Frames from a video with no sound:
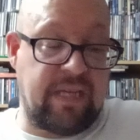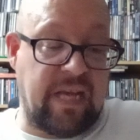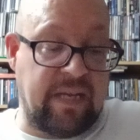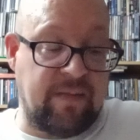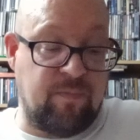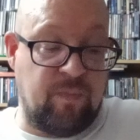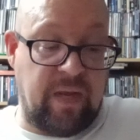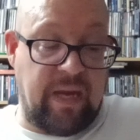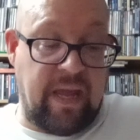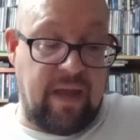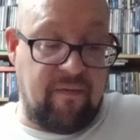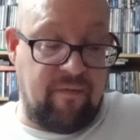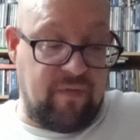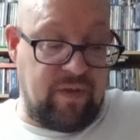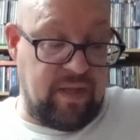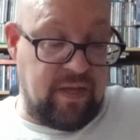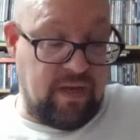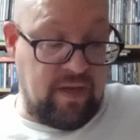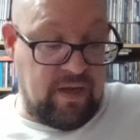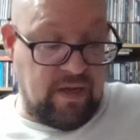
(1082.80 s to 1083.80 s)
hasn't been out
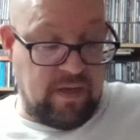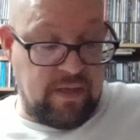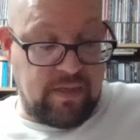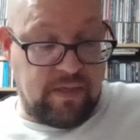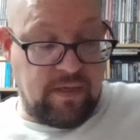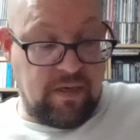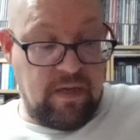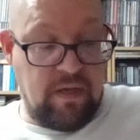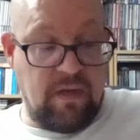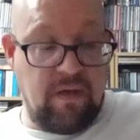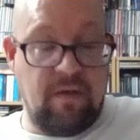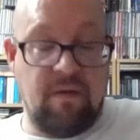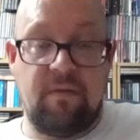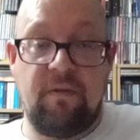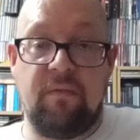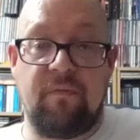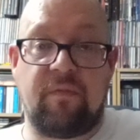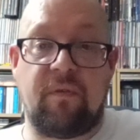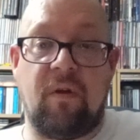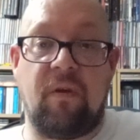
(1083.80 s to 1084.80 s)
for years.
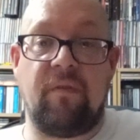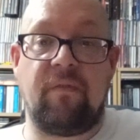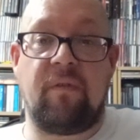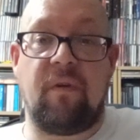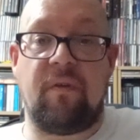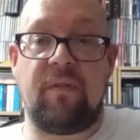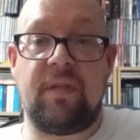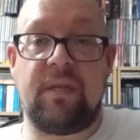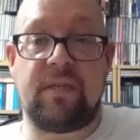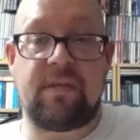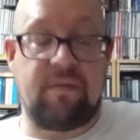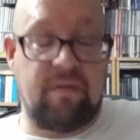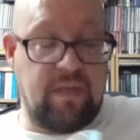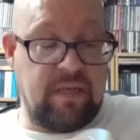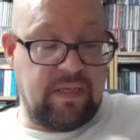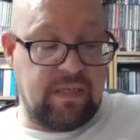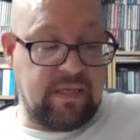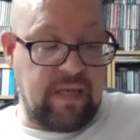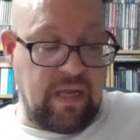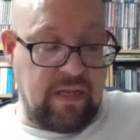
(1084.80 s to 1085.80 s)
You've kind of got this
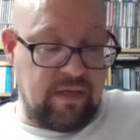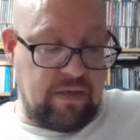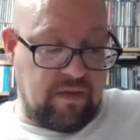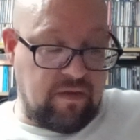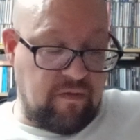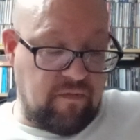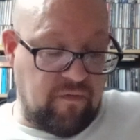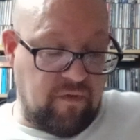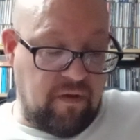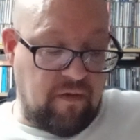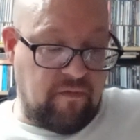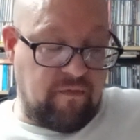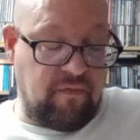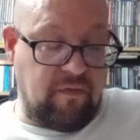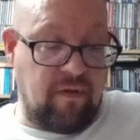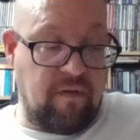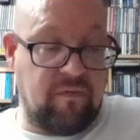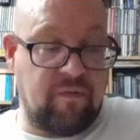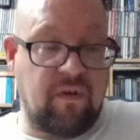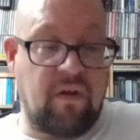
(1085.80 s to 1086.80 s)
sense of
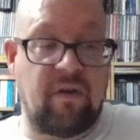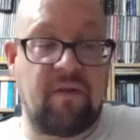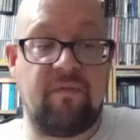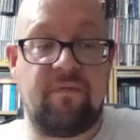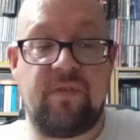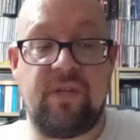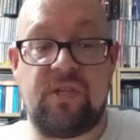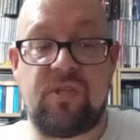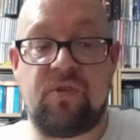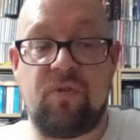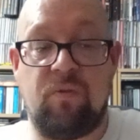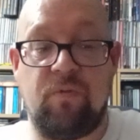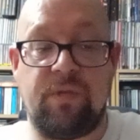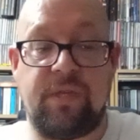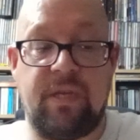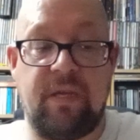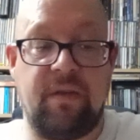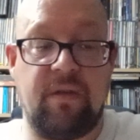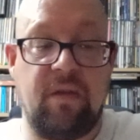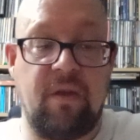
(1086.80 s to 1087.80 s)
kind of
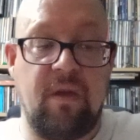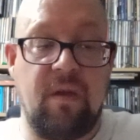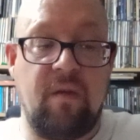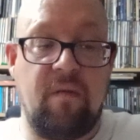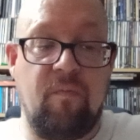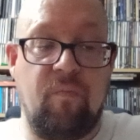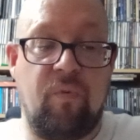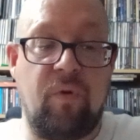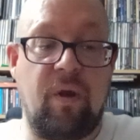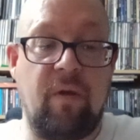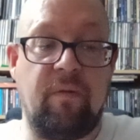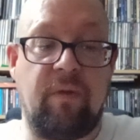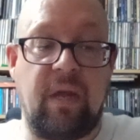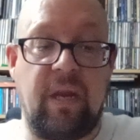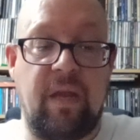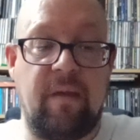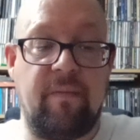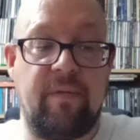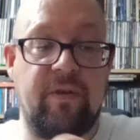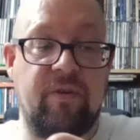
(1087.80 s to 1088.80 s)
distorted,
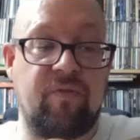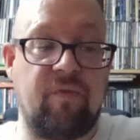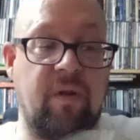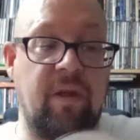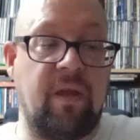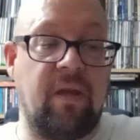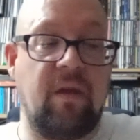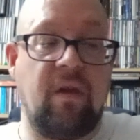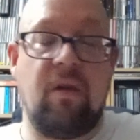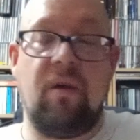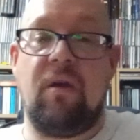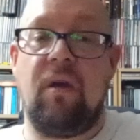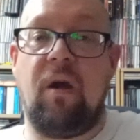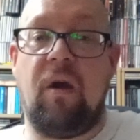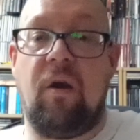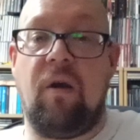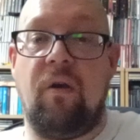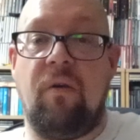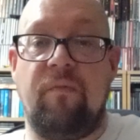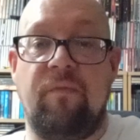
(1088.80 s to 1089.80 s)
broken imagery
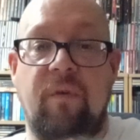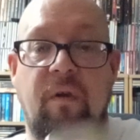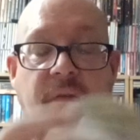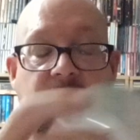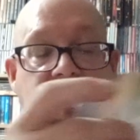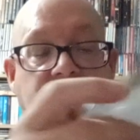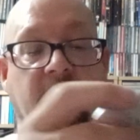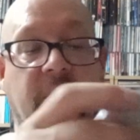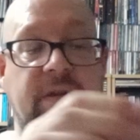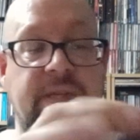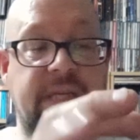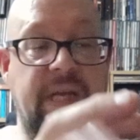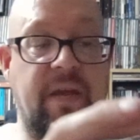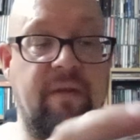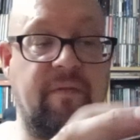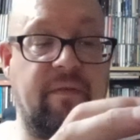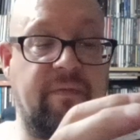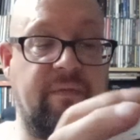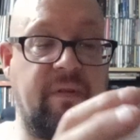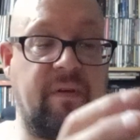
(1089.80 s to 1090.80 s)
of the idea
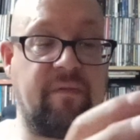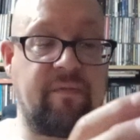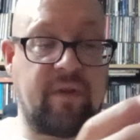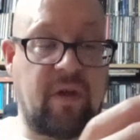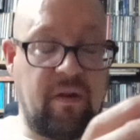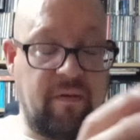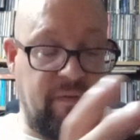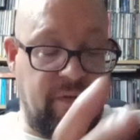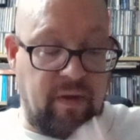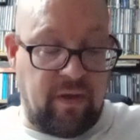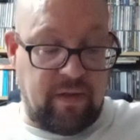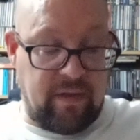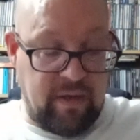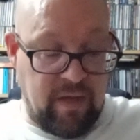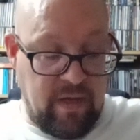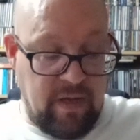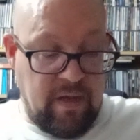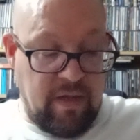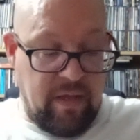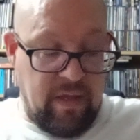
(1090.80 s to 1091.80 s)
of kind of like,
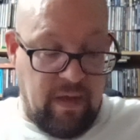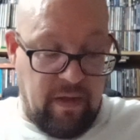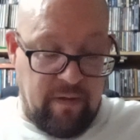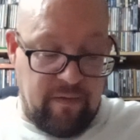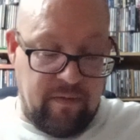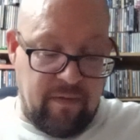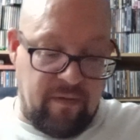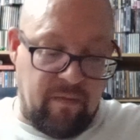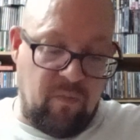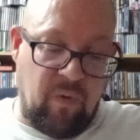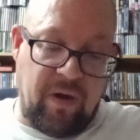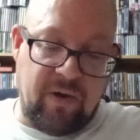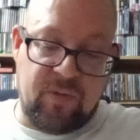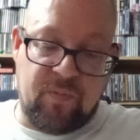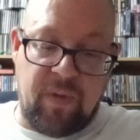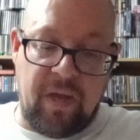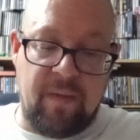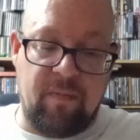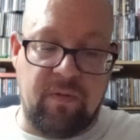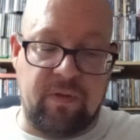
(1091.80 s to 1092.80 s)
you know, whereas
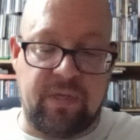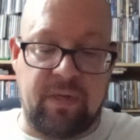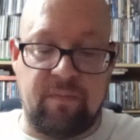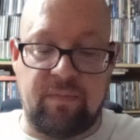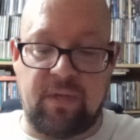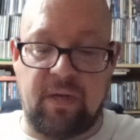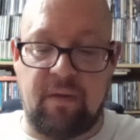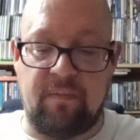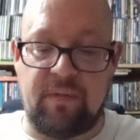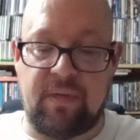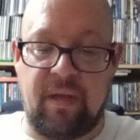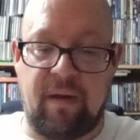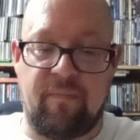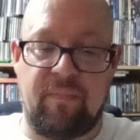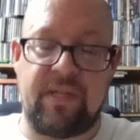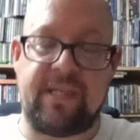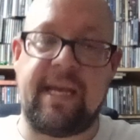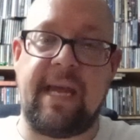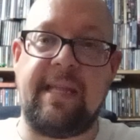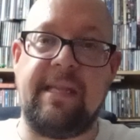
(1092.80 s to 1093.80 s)
people sometimes, you know,
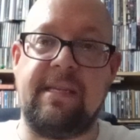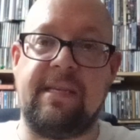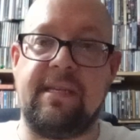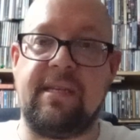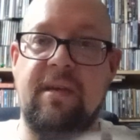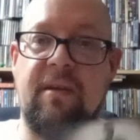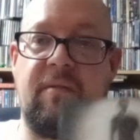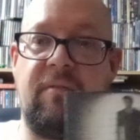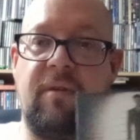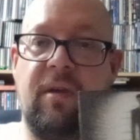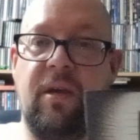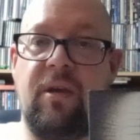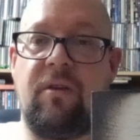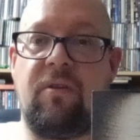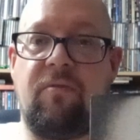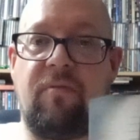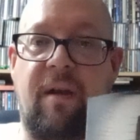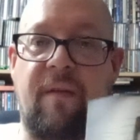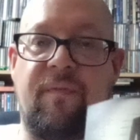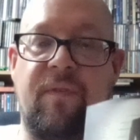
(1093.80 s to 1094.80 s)
pretend to do
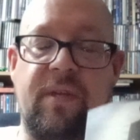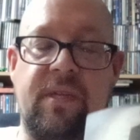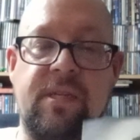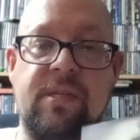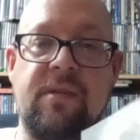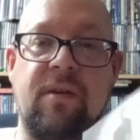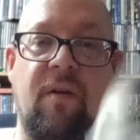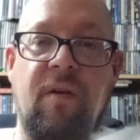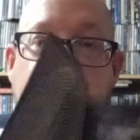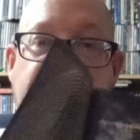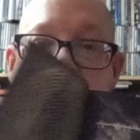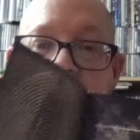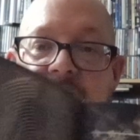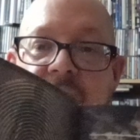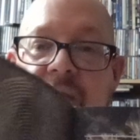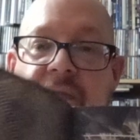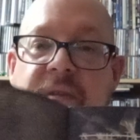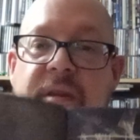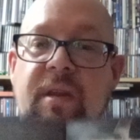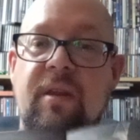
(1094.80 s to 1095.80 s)
graphic design
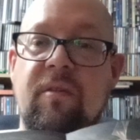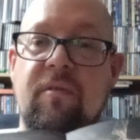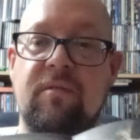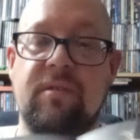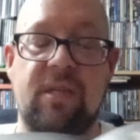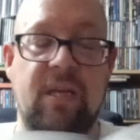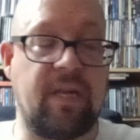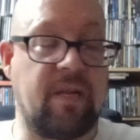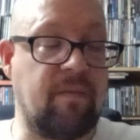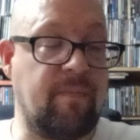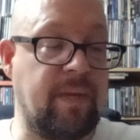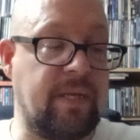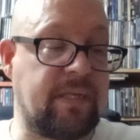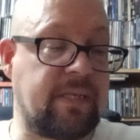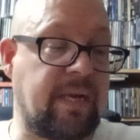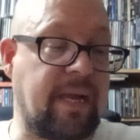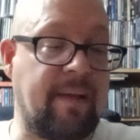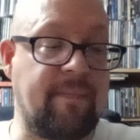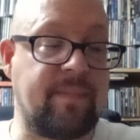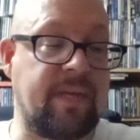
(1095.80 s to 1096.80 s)
so that it looks a little bit
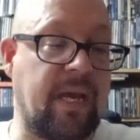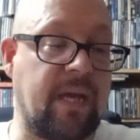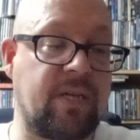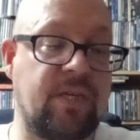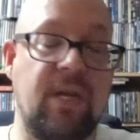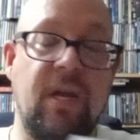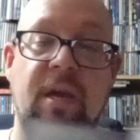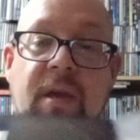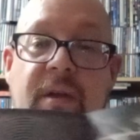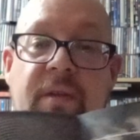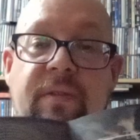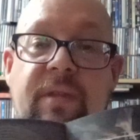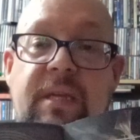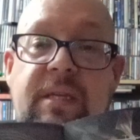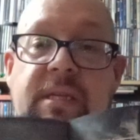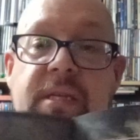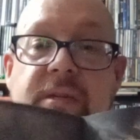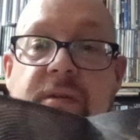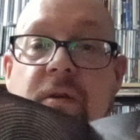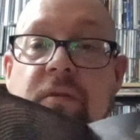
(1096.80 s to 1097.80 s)
slapdash.
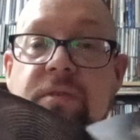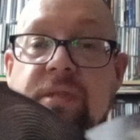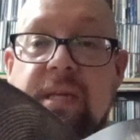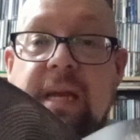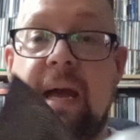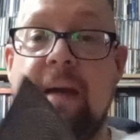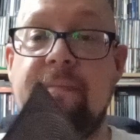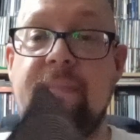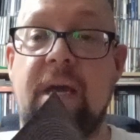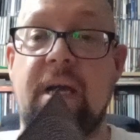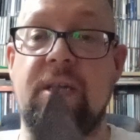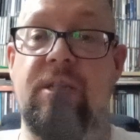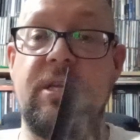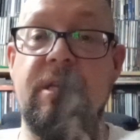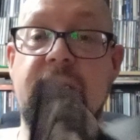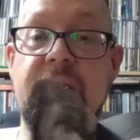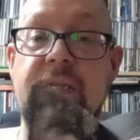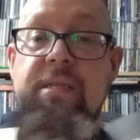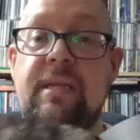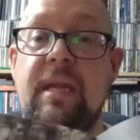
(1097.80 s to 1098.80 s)
This is not slapdash.
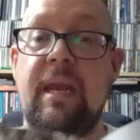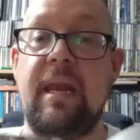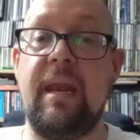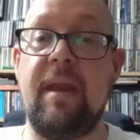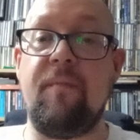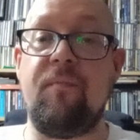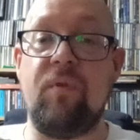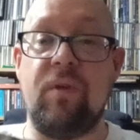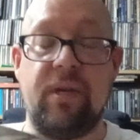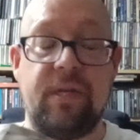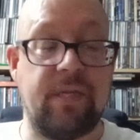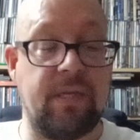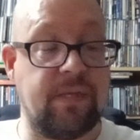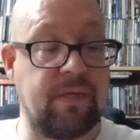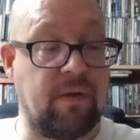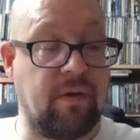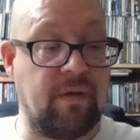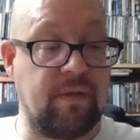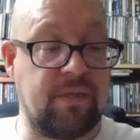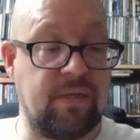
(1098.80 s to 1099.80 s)
This is deliberately
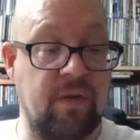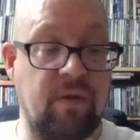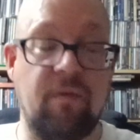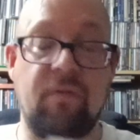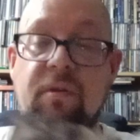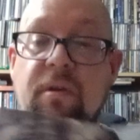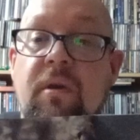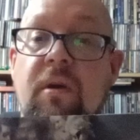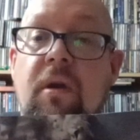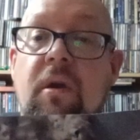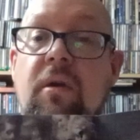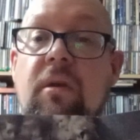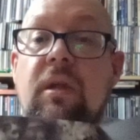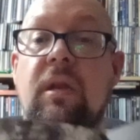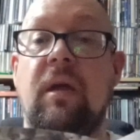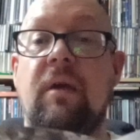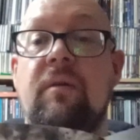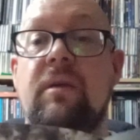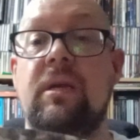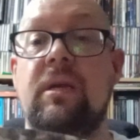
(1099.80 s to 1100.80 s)
designed to look, you know,